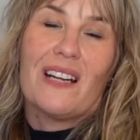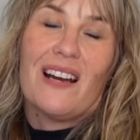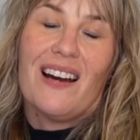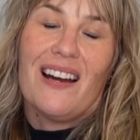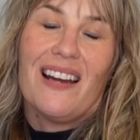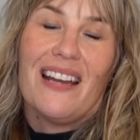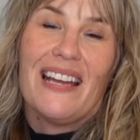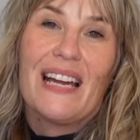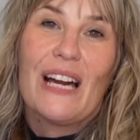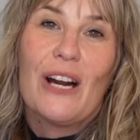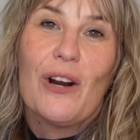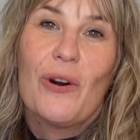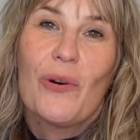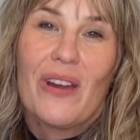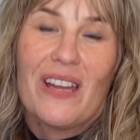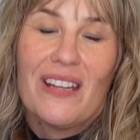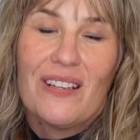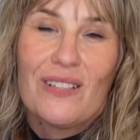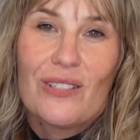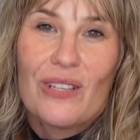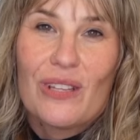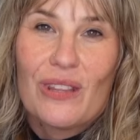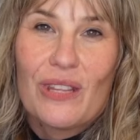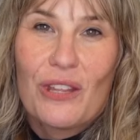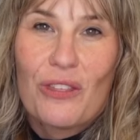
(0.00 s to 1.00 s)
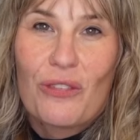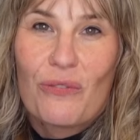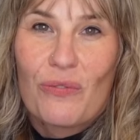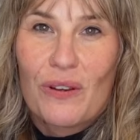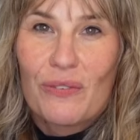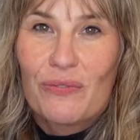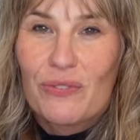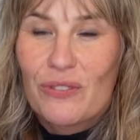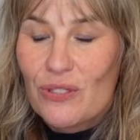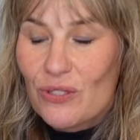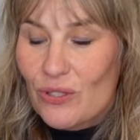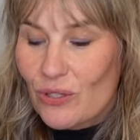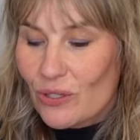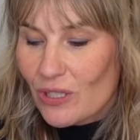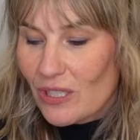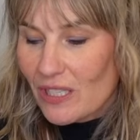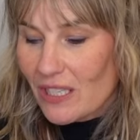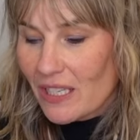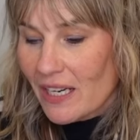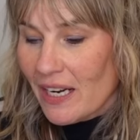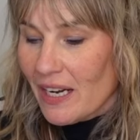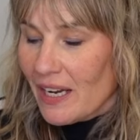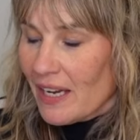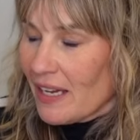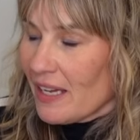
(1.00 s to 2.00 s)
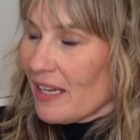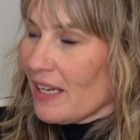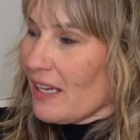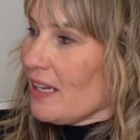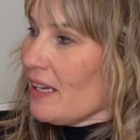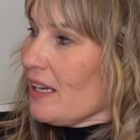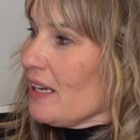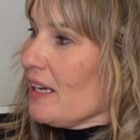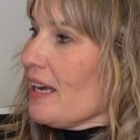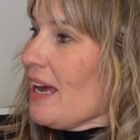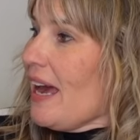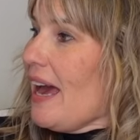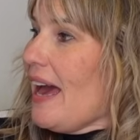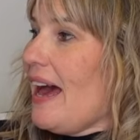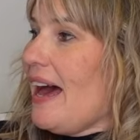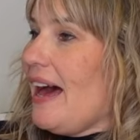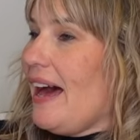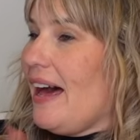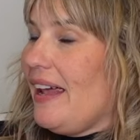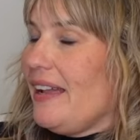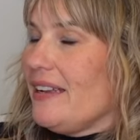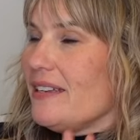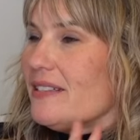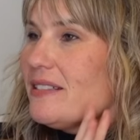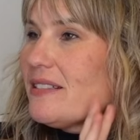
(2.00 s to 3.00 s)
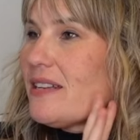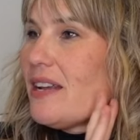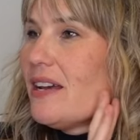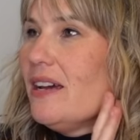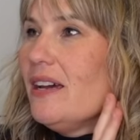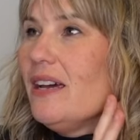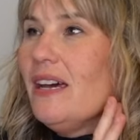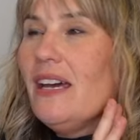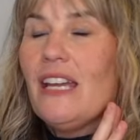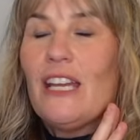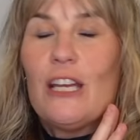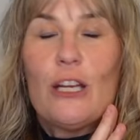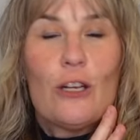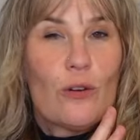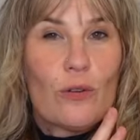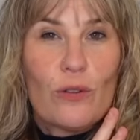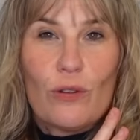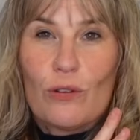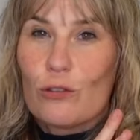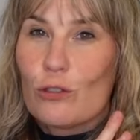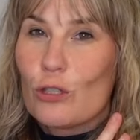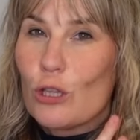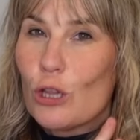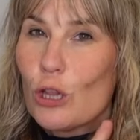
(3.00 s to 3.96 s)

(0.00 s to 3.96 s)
I go into the thrift store, and you know there's